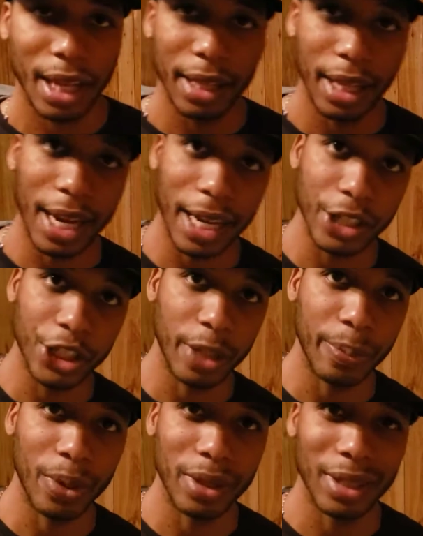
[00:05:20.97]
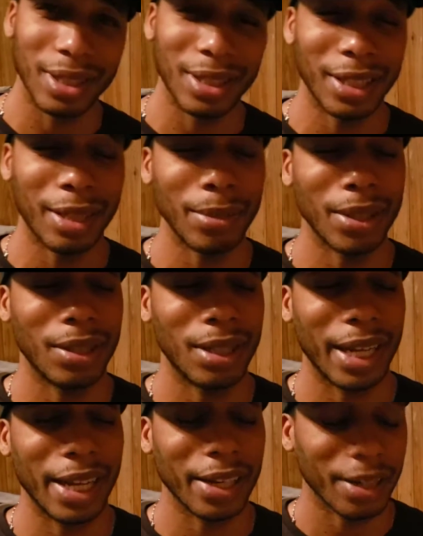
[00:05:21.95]
And then I can jump on the
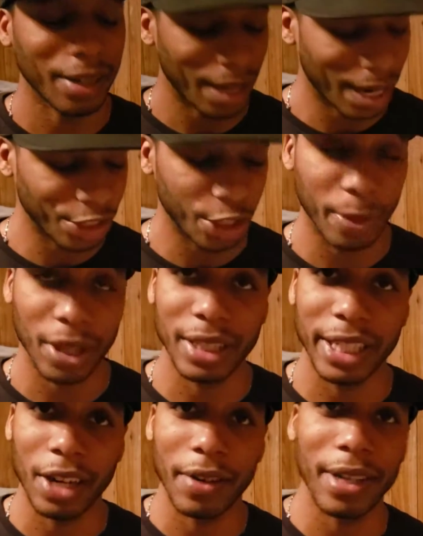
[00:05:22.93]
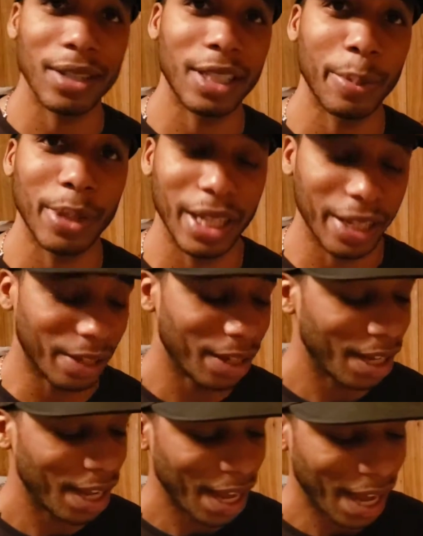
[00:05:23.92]
simulator. I can jump on the DRL
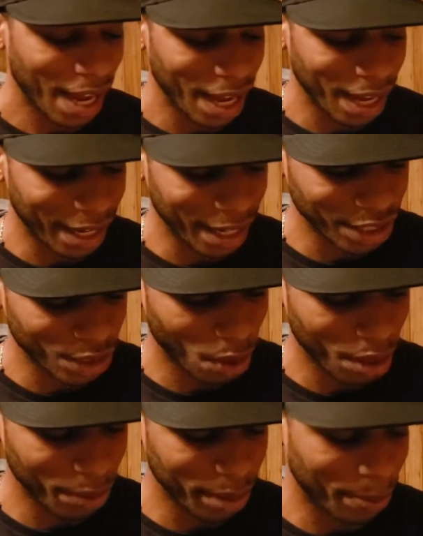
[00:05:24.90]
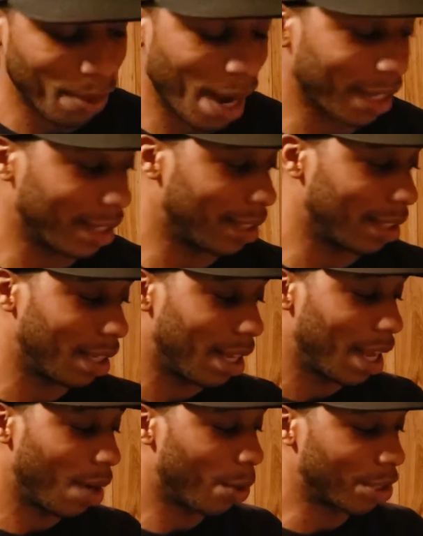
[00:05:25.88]
simulator and get started with the practice,
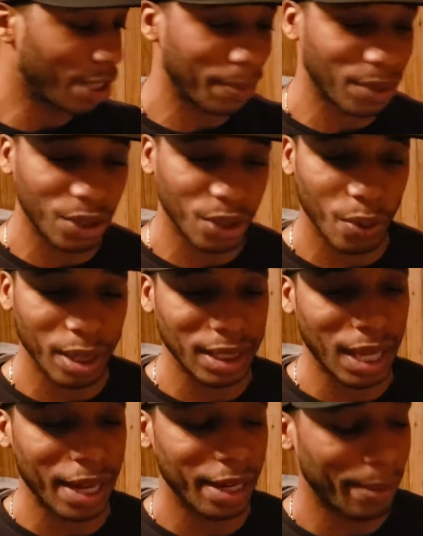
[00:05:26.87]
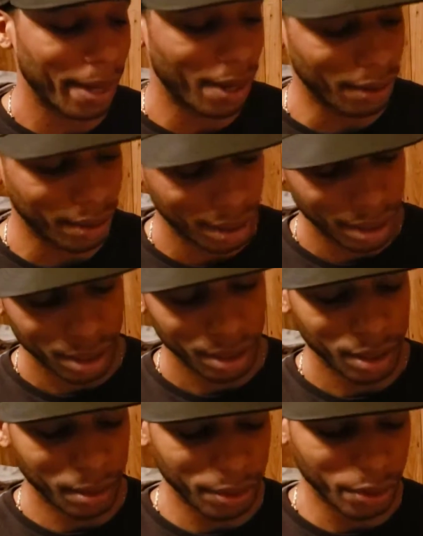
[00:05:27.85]
which I'm so excited about.
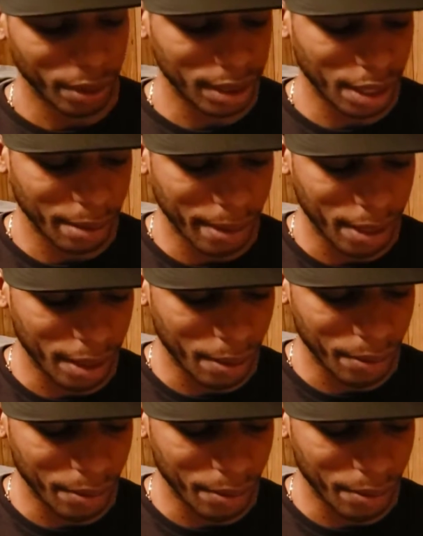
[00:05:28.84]
I'm so excited about.